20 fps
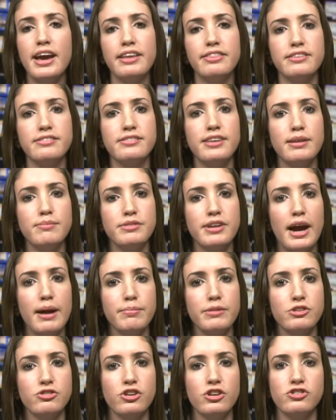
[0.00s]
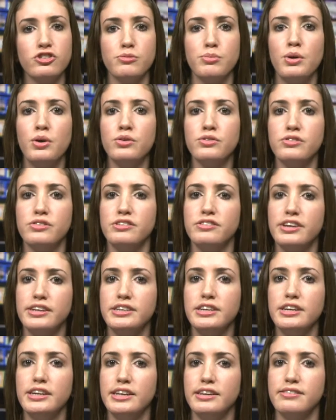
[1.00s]
at the same time the church upholds the
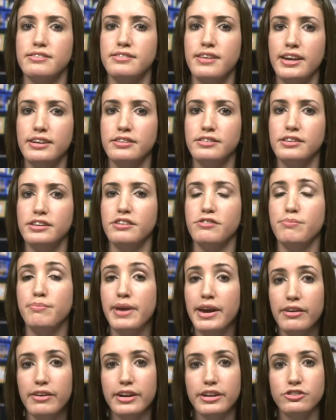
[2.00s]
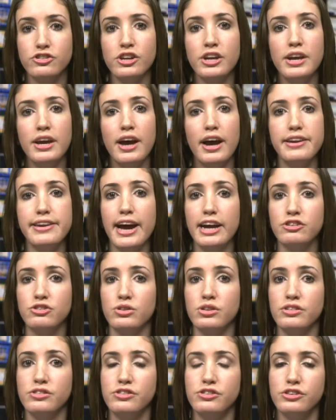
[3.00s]
dignity and sanctity of marriage, a
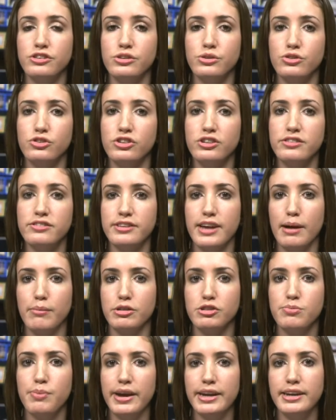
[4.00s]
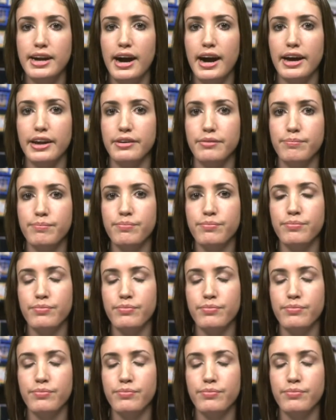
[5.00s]
natural institution established by God.